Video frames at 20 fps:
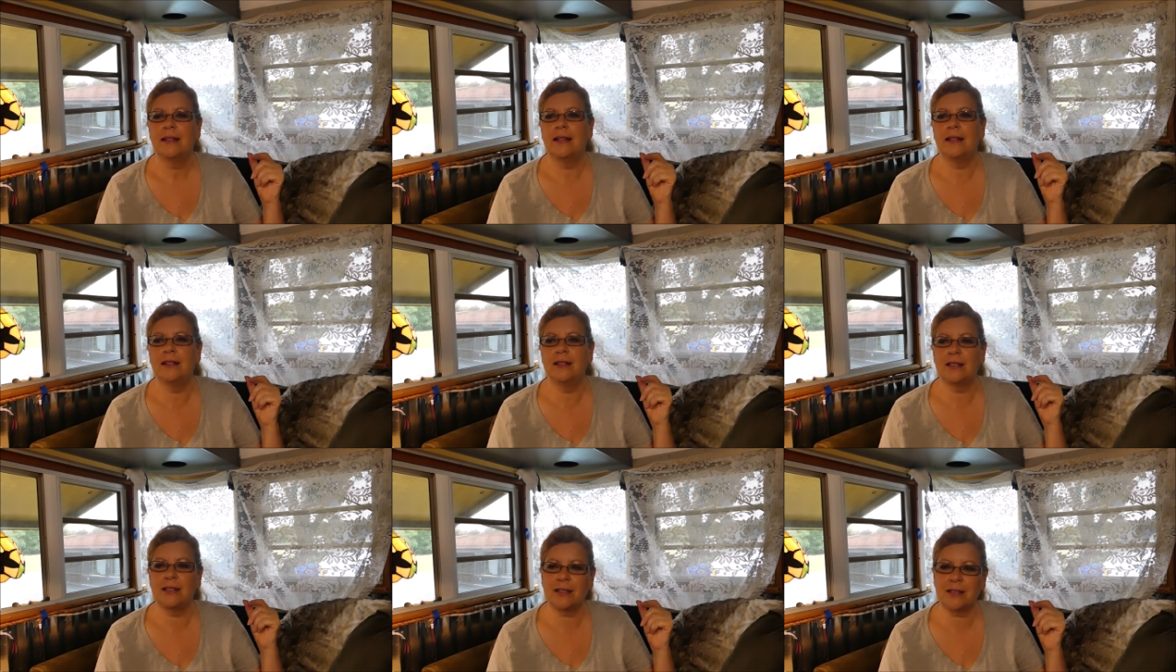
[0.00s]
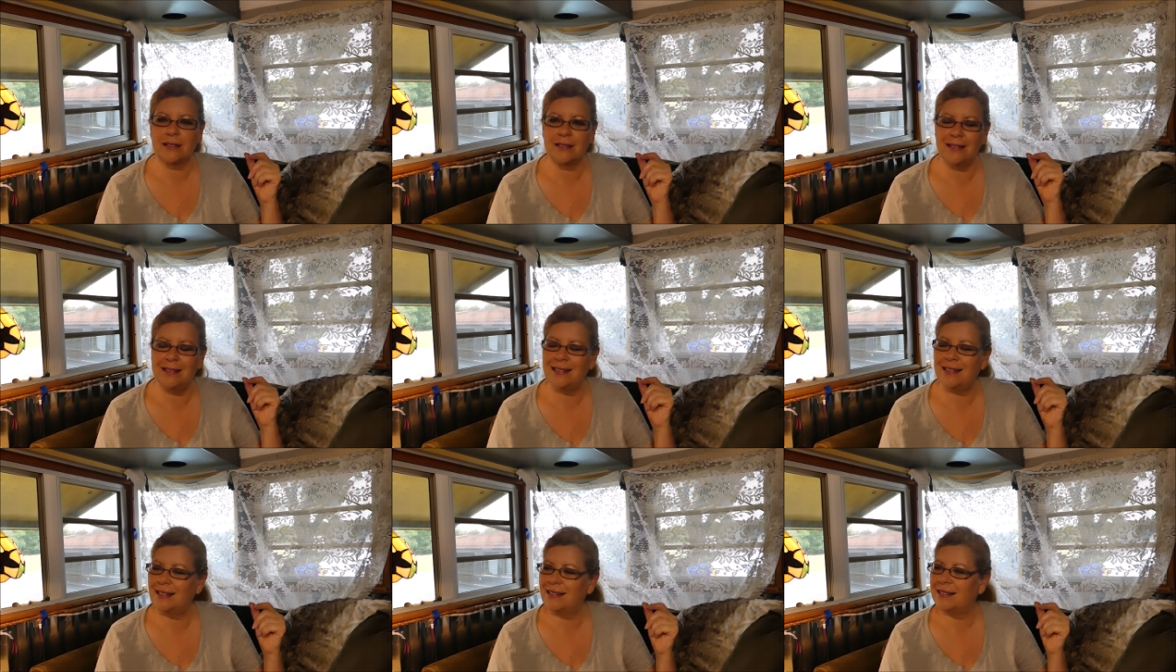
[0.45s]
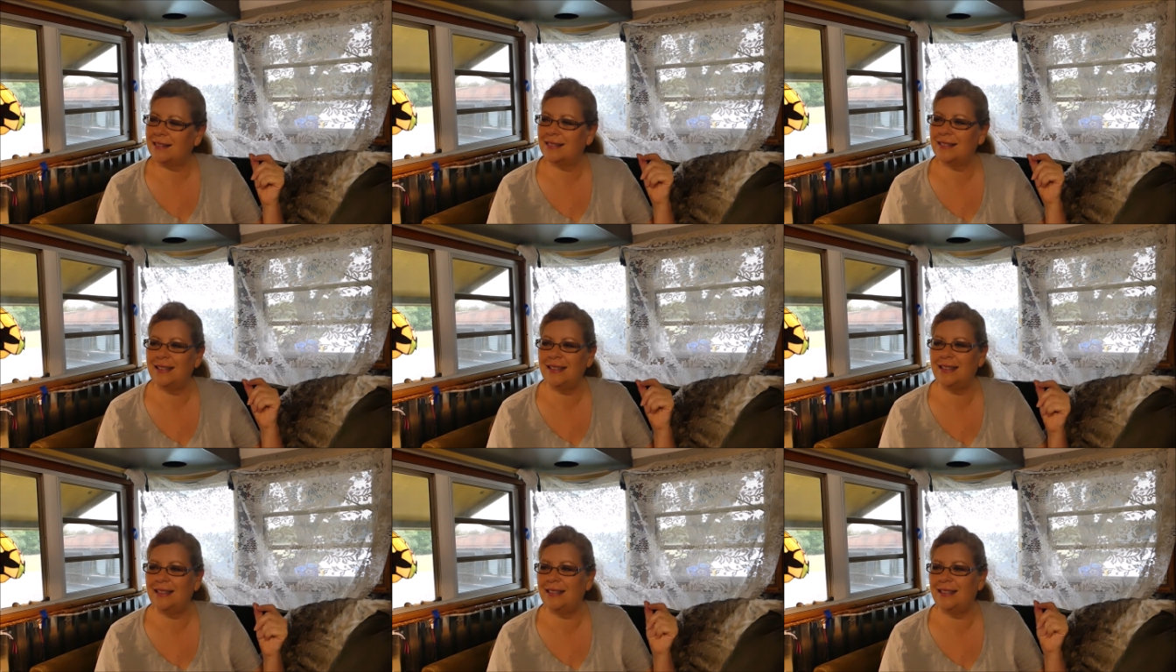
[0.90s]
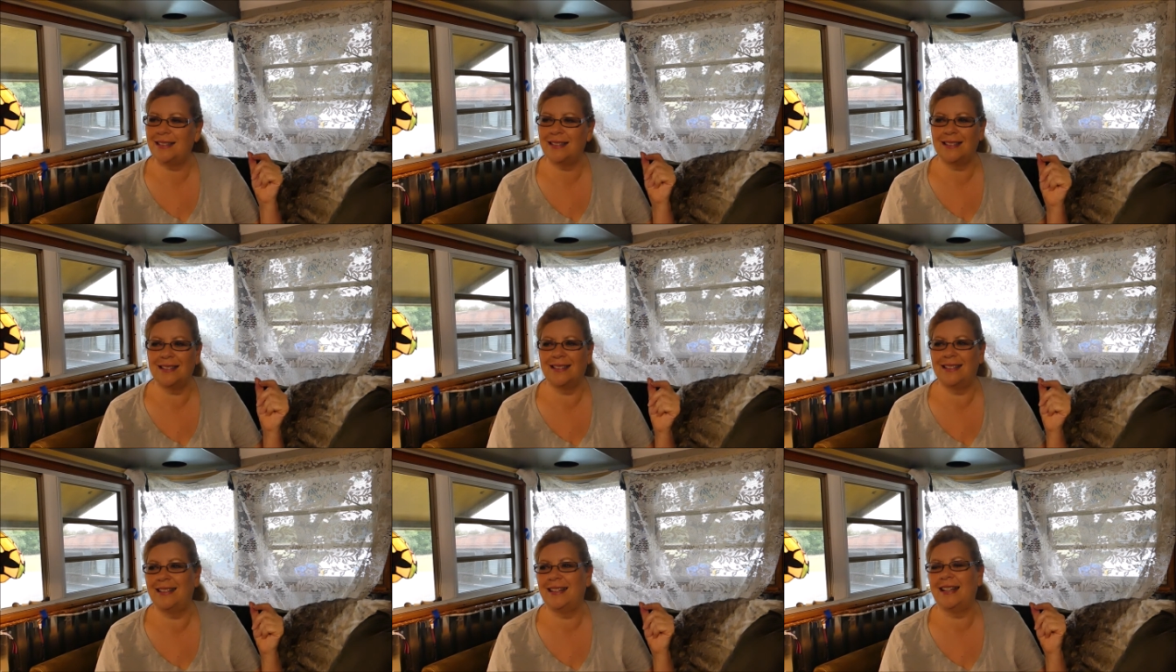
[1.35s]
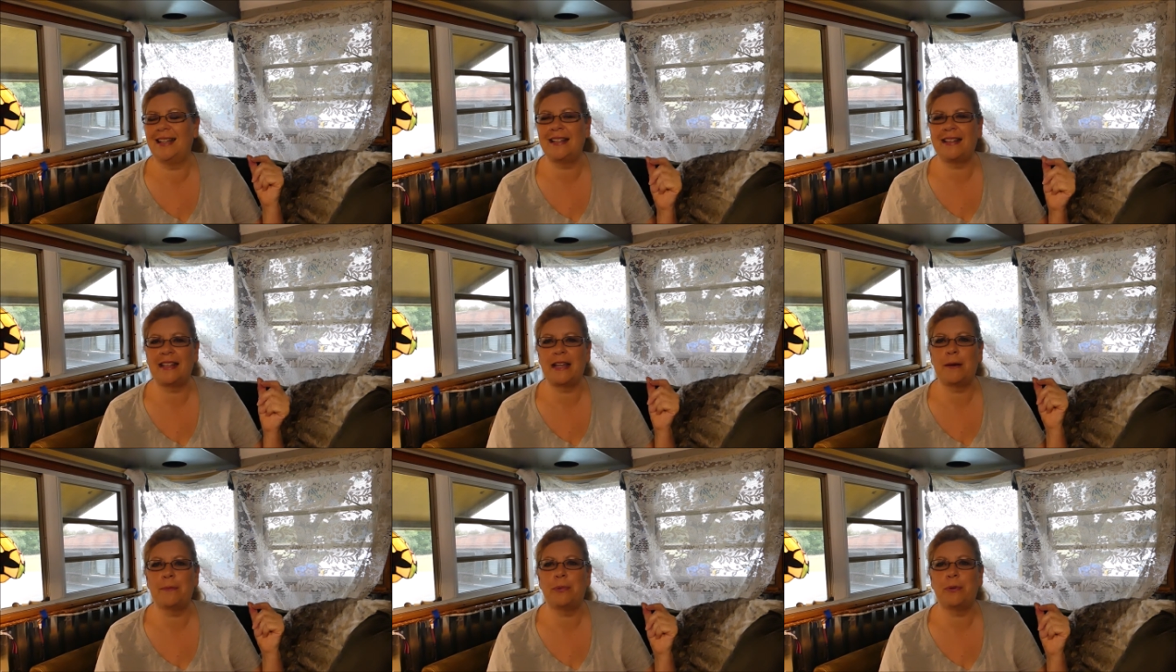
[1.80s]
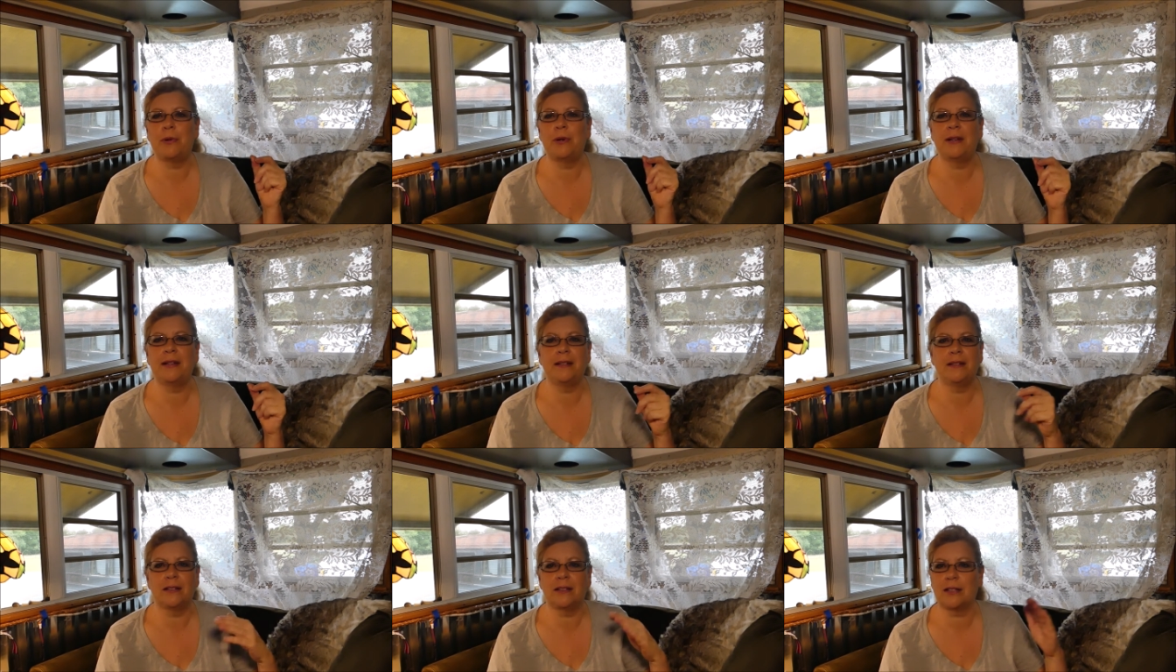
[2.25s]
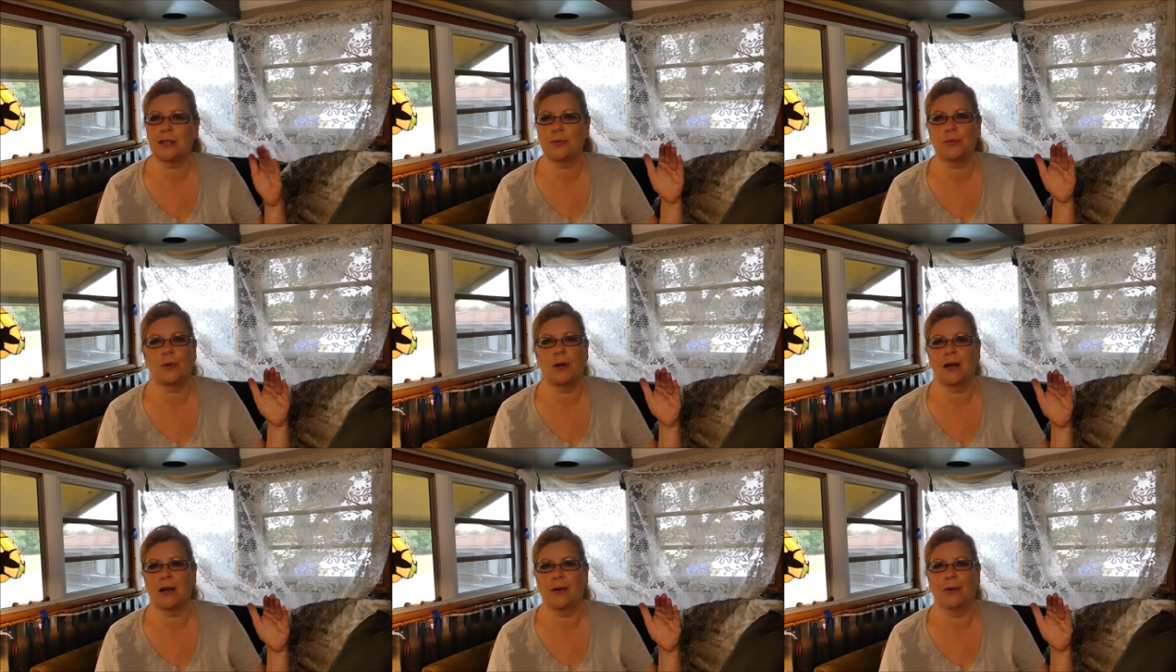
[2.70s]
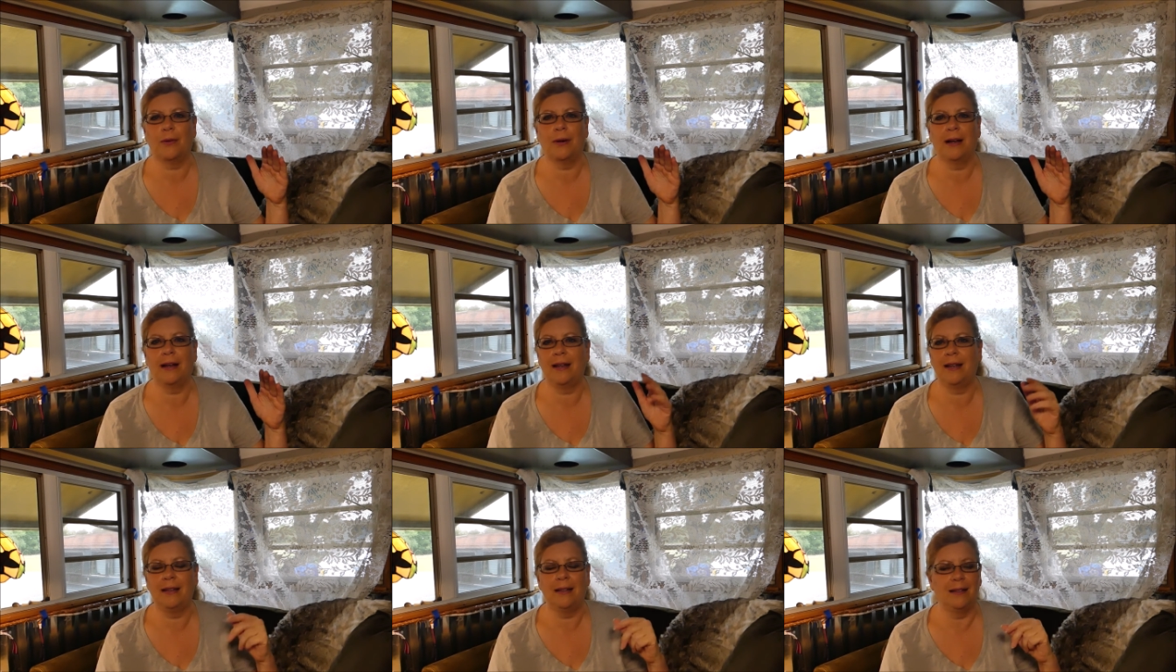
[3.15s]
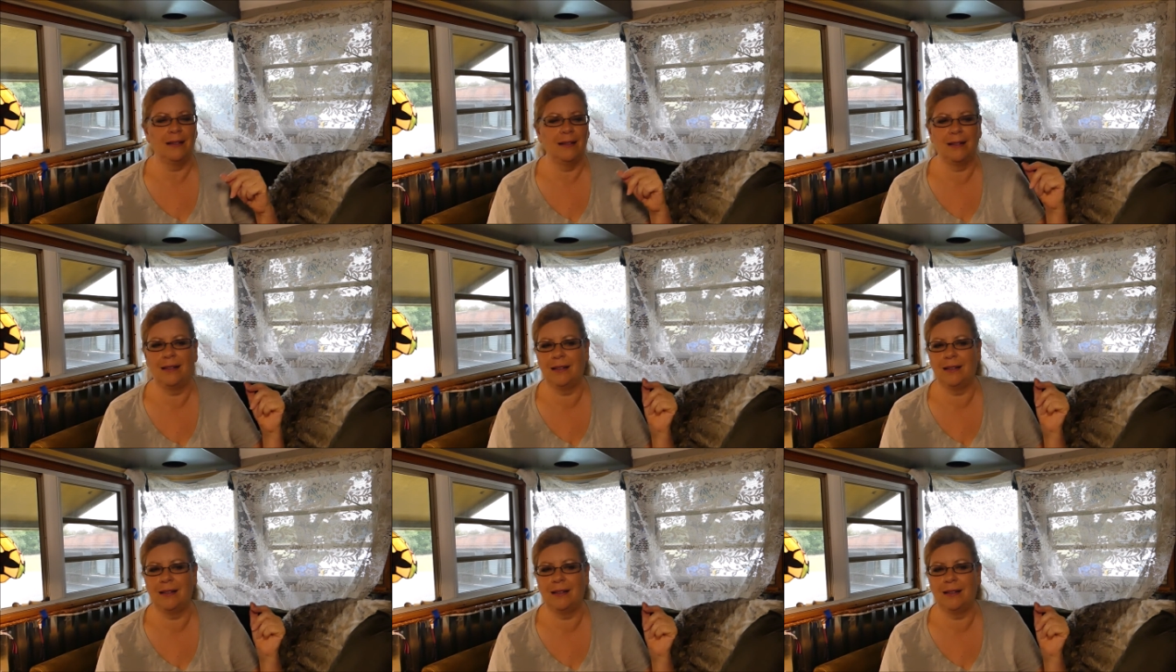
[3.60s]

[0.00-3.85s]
and you hit that point, just walk away.